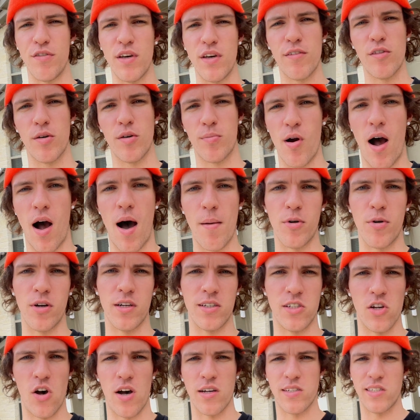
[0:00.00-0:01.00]
you have a proper
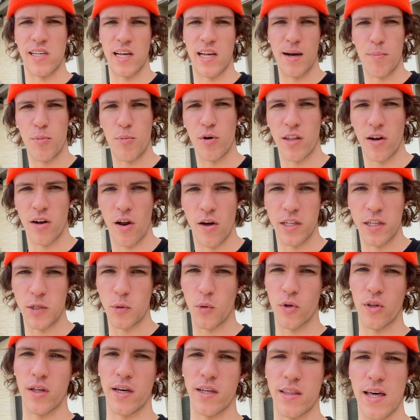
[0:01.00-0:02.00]
exhaust setup with an
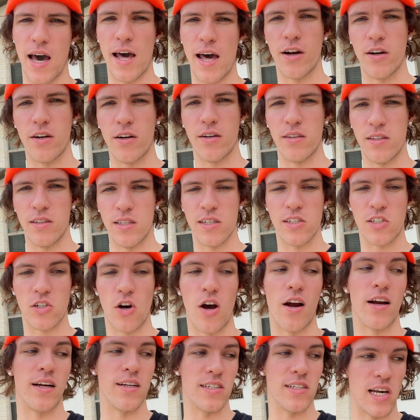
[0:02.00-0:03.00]
unequal length header, this
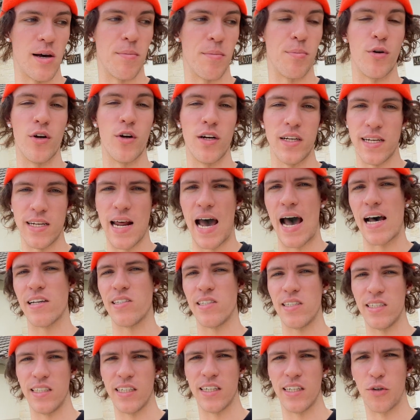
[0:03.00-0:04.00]
car can sound pretty
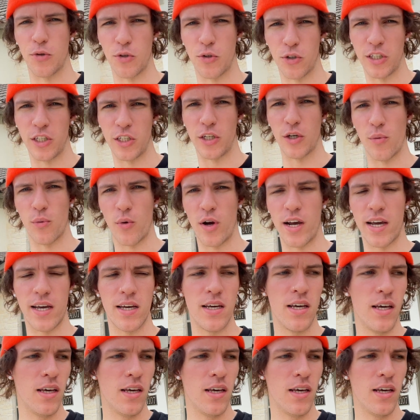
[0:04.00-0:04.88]
nasty in a really good way.